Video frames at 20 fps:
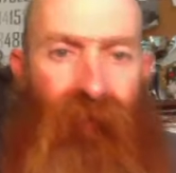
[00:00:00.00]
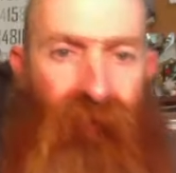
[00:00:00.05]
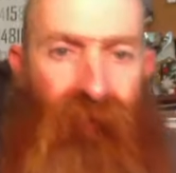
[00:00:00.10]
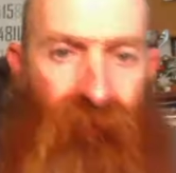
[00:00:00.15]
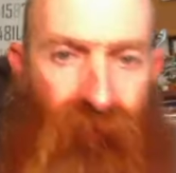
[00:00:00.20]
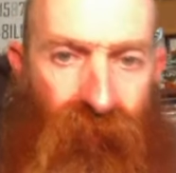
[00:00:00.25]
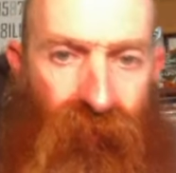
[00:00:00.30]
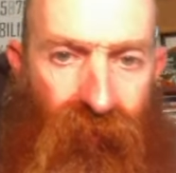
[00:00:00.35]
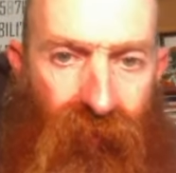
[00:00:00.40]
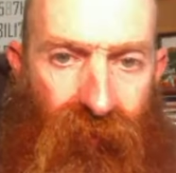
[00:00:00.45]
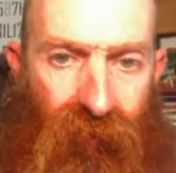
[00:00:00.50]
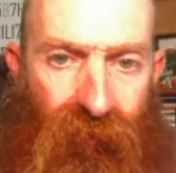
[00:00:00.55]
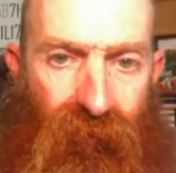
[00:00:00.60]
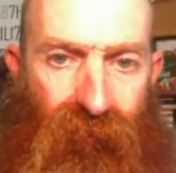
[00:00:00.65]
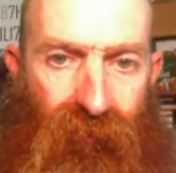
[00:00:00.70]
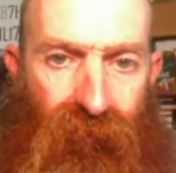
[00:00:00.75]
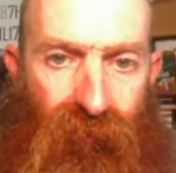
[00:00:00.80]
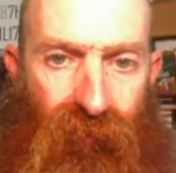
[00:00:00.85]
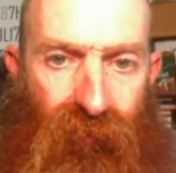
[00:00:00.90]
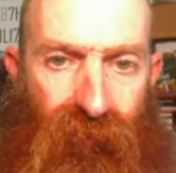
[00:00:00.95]
Too low.
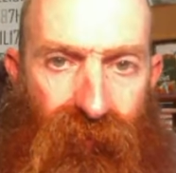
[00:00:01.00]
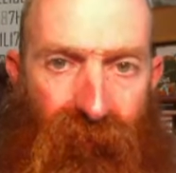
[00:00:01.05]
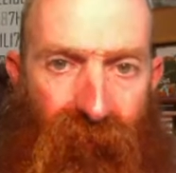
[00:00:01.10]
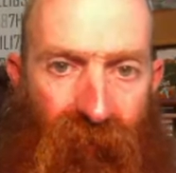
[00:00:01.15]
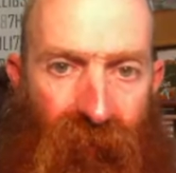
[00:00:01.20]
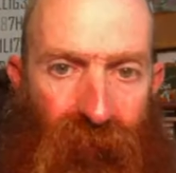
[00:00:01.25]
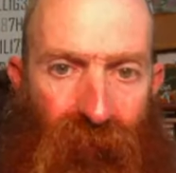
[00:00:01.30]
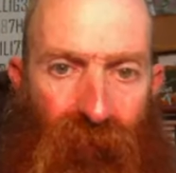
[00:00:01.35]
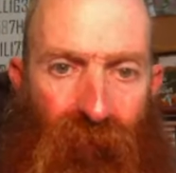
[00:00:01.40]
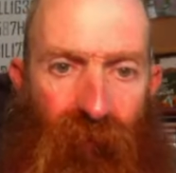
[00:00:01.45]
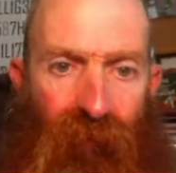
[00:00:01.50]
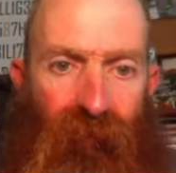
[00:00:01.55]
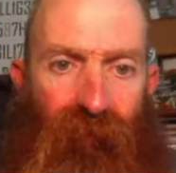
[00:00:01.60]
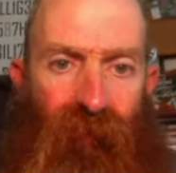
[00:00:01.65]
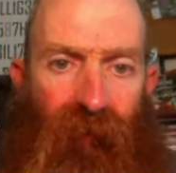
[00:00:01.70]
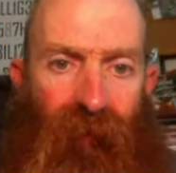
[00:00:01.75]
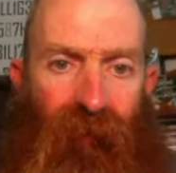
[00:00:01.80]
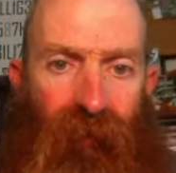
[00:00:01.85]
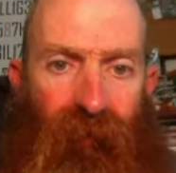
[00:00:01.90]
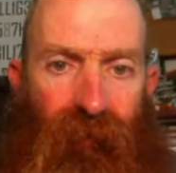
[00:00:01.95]
2 frames per
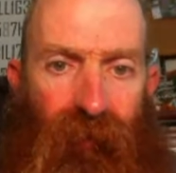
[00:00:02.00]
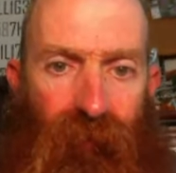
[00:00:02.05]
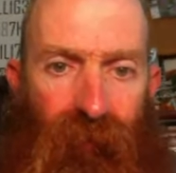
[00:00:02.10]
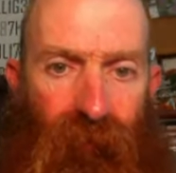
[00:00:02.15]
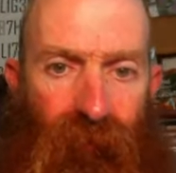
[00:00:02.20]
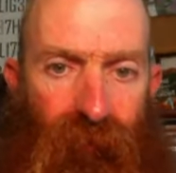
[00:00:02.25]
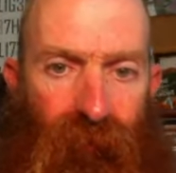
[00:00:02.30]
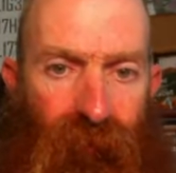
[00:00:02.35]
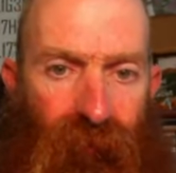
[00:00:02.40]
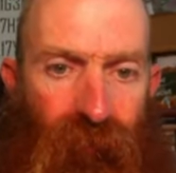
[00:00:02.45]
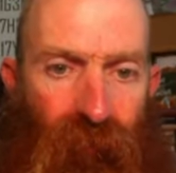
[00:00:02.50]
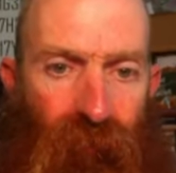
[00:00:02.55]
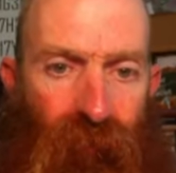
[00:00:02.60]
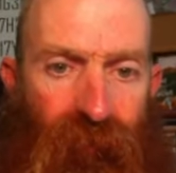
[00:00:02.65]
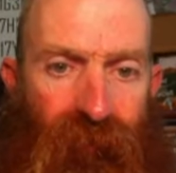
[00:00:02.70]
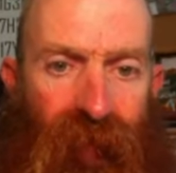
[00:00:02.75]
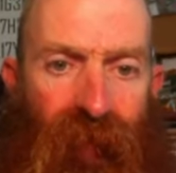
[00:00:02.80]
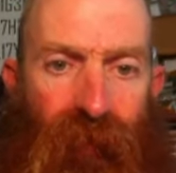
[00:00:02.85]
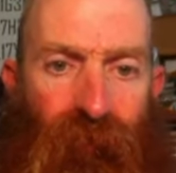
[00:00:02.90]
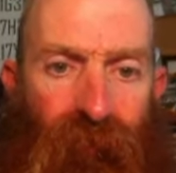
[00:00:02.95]
second. More
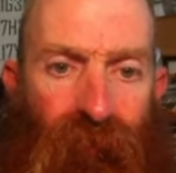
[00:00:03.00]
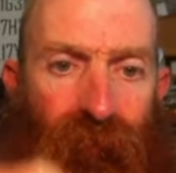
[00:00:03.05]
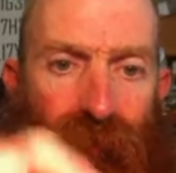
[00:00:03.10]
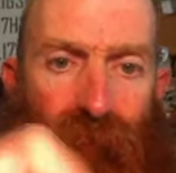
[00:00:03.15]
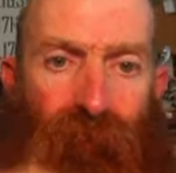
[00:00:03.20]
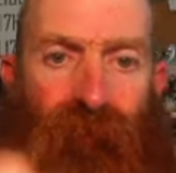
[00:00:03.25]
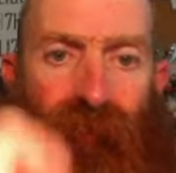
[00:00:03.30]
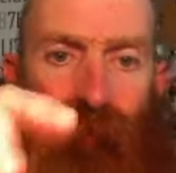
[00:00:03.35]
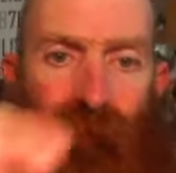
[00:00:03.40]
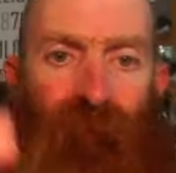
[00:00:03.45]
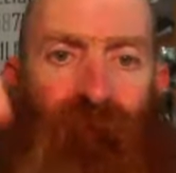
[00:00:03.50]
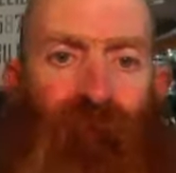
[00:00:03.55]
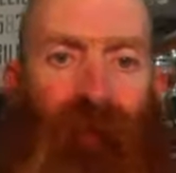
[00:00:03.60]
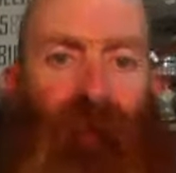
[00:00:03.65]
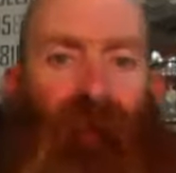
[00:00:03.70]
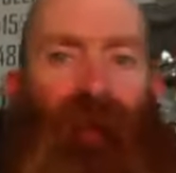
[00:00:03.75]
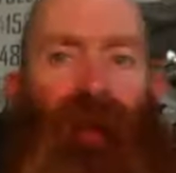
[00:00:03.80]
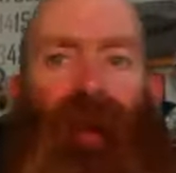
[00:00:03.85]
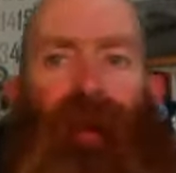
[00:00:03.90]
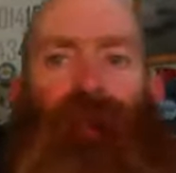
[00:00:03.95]
tips. More tips. It's the
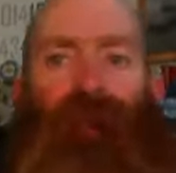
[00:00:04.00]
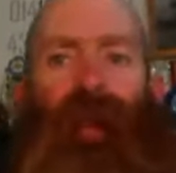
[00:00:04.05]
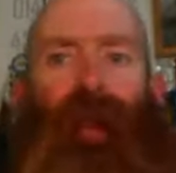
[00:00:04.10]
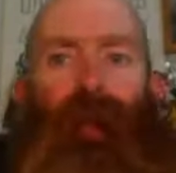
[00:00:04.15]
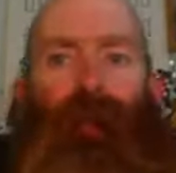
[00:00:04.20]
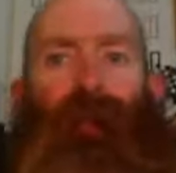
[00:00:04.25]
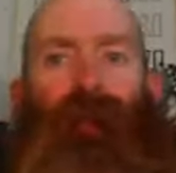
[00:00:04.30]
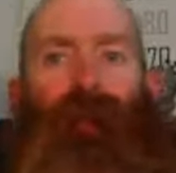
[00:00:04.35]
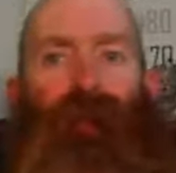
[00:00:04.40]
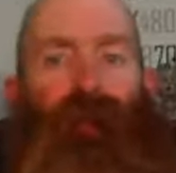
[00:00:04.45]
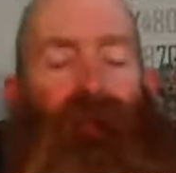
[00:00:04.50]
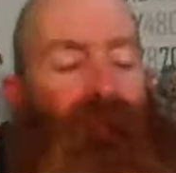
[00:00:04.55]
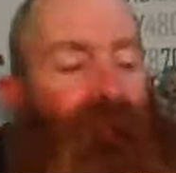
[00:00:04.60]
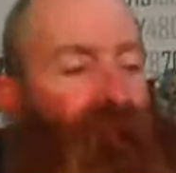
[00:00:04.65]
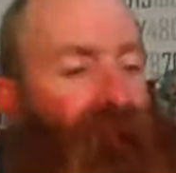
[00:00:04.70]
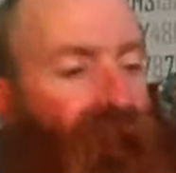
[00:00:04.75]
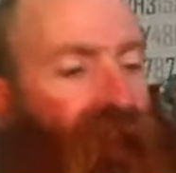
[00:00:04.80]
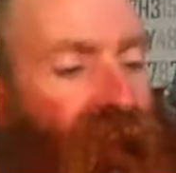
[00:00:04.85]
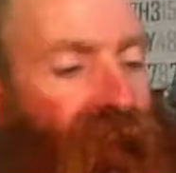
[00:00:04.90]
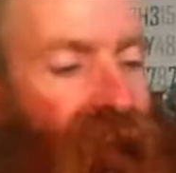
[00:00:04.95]
same tips.
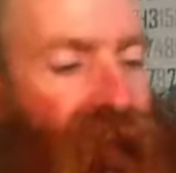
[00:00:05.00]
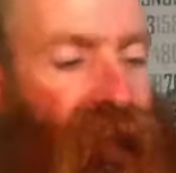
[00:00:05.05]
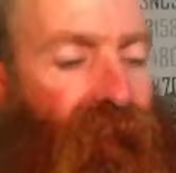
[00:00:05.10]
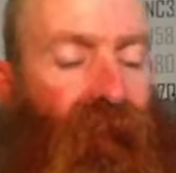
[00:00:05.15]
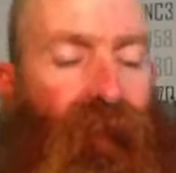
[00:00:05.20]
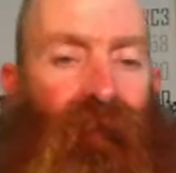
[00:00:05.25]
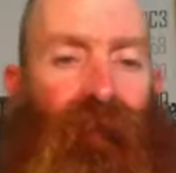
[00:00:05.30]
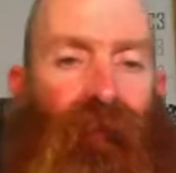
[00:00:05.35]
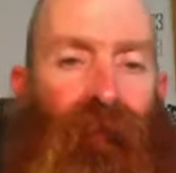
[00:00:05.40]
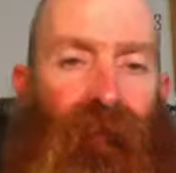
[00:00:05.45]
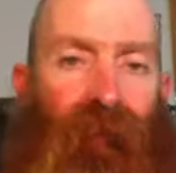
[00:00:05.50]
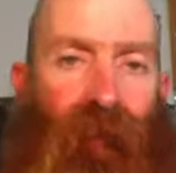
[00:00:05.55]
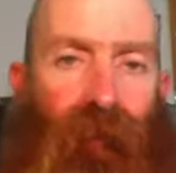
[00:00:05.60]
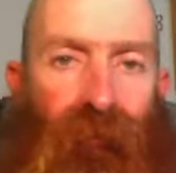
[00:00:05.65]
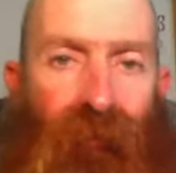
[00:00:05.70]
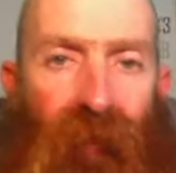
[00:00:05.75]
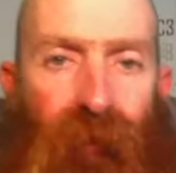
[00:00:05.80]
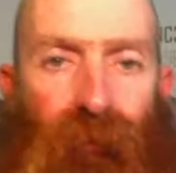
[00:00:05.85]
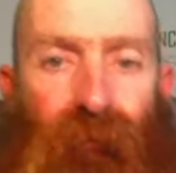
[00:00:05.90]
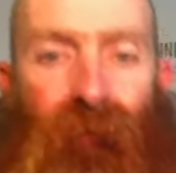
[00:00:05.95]

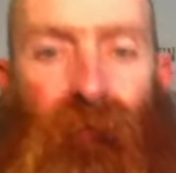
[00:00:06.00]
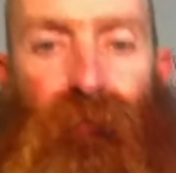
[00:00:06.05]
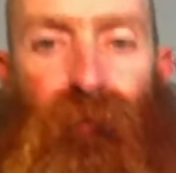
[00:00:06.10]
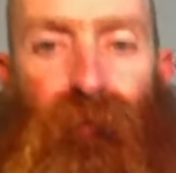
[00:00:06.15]
It's